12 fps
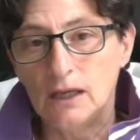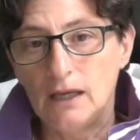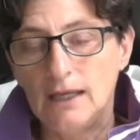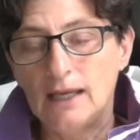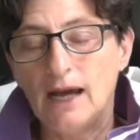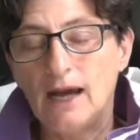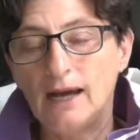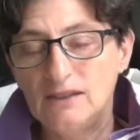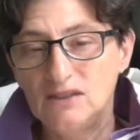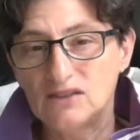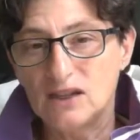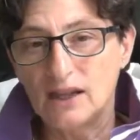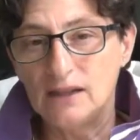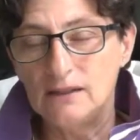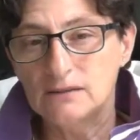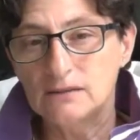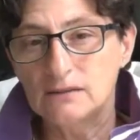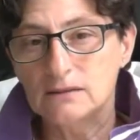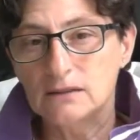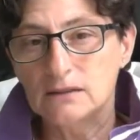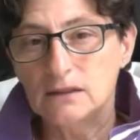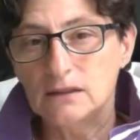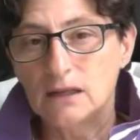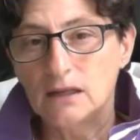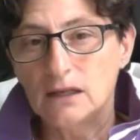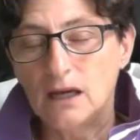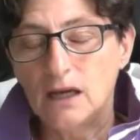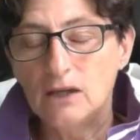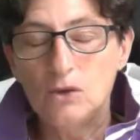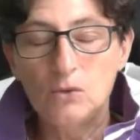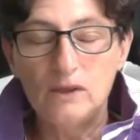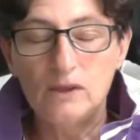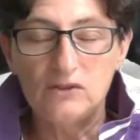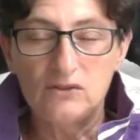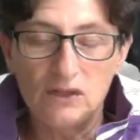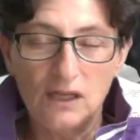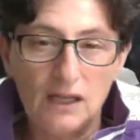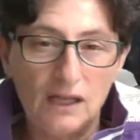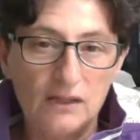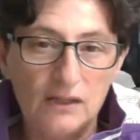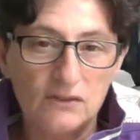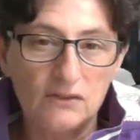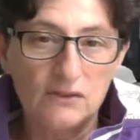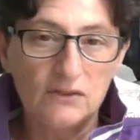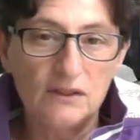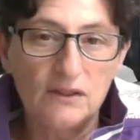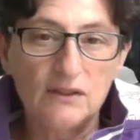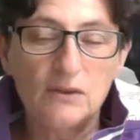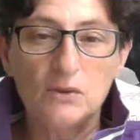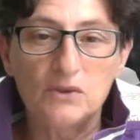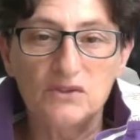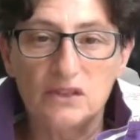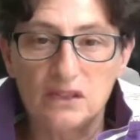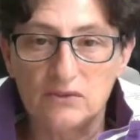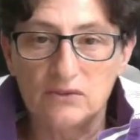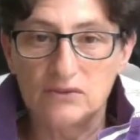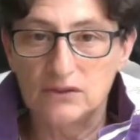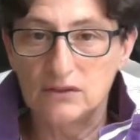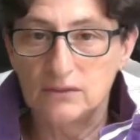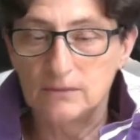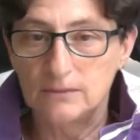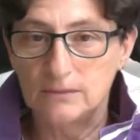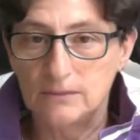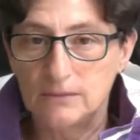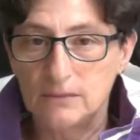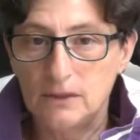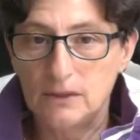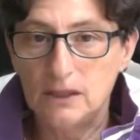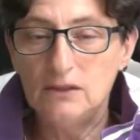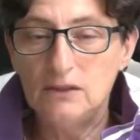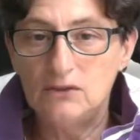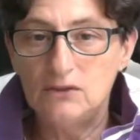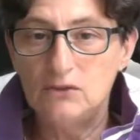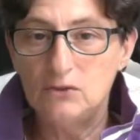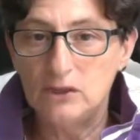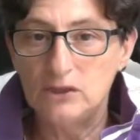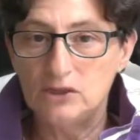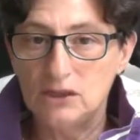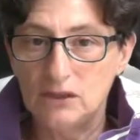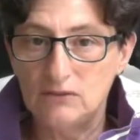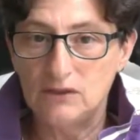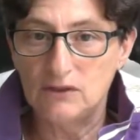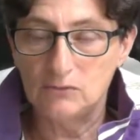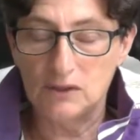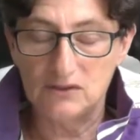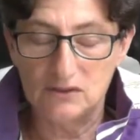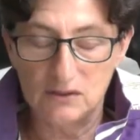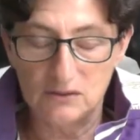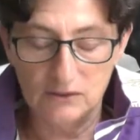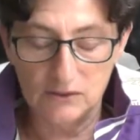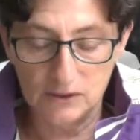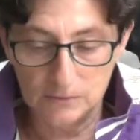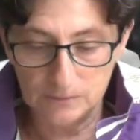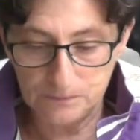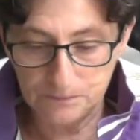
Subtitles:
in hindsight, I always realized that there was a gift in the situation I found myself in.